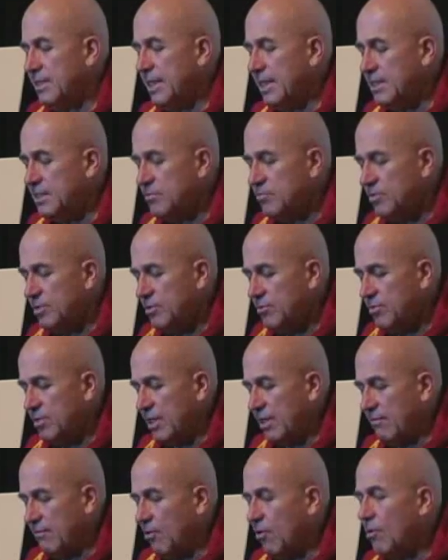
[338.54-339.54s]
Yes, we do
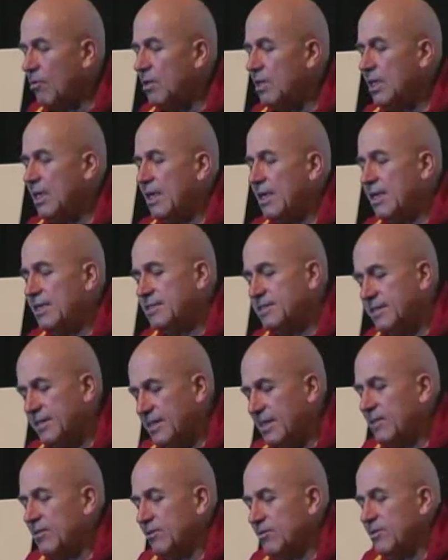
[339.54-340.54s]
have. Or let's
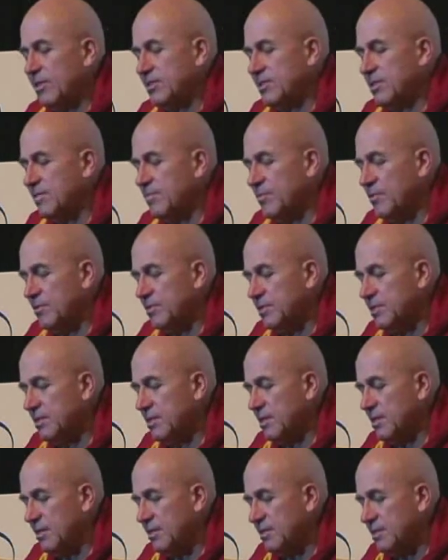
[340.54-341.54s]
take another example
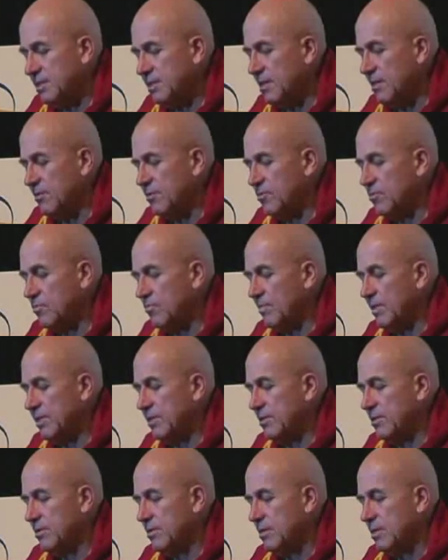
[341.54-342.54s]
still to
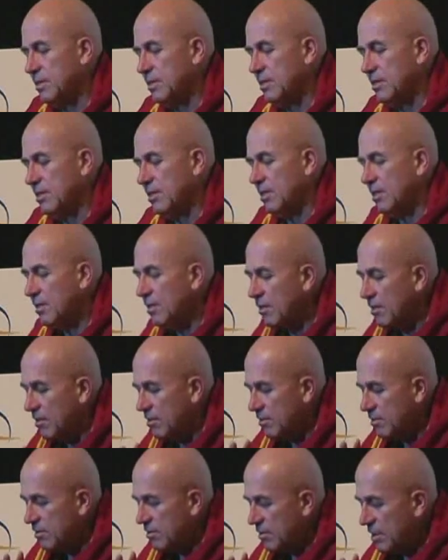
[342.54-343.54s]
better uh,
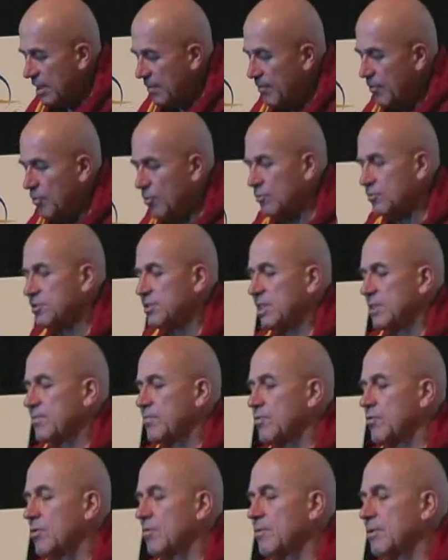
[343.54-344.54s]
approach
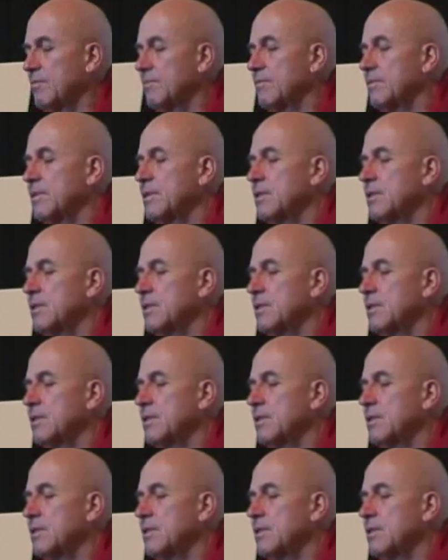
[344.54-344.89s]
that problem.